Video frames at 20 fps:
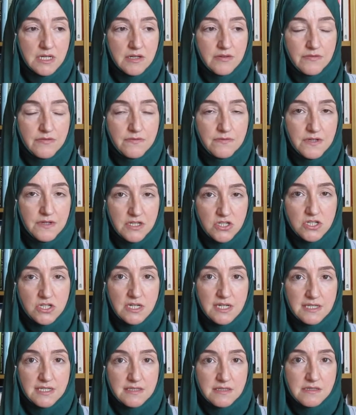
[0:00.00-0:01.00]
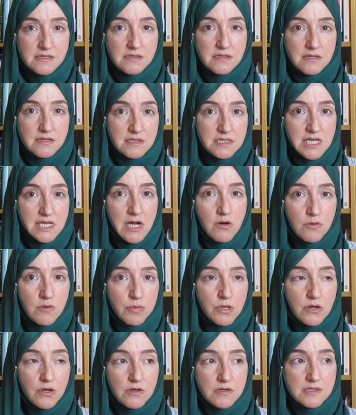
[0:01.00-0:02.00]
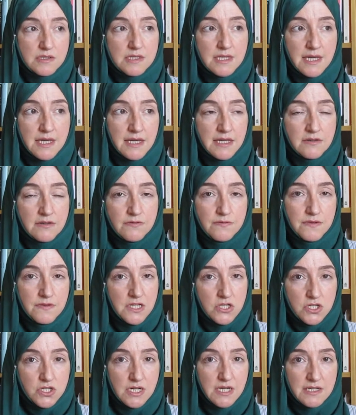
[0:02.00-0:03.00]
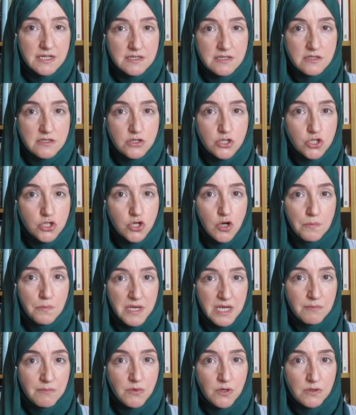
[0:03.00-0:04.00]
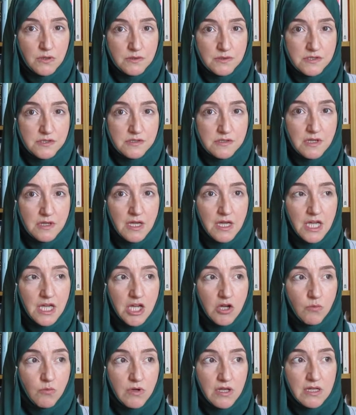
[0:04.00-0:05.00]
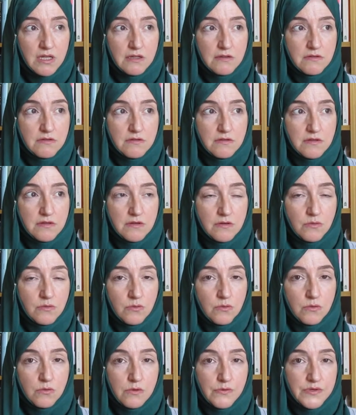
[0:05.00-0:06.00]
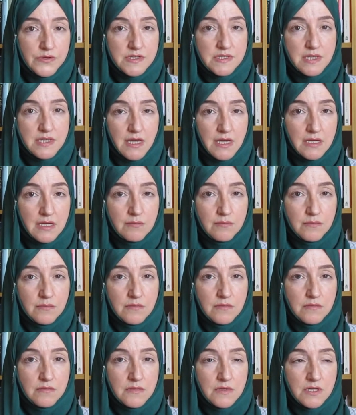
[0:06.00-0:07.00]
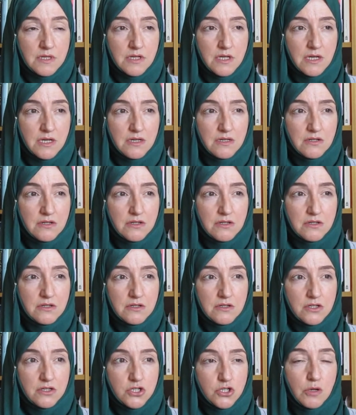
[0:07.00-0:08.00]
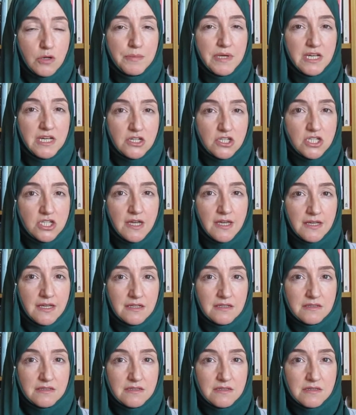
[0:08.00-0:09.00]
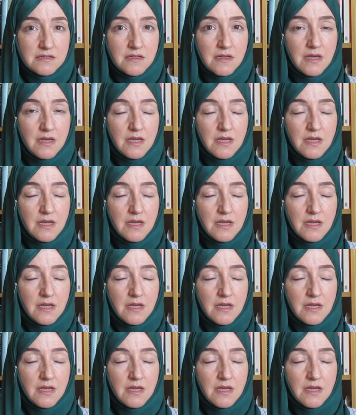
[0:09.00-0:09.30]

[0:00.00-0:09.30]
featureless tower blocks and featureless shopping malls with all the same shopping chains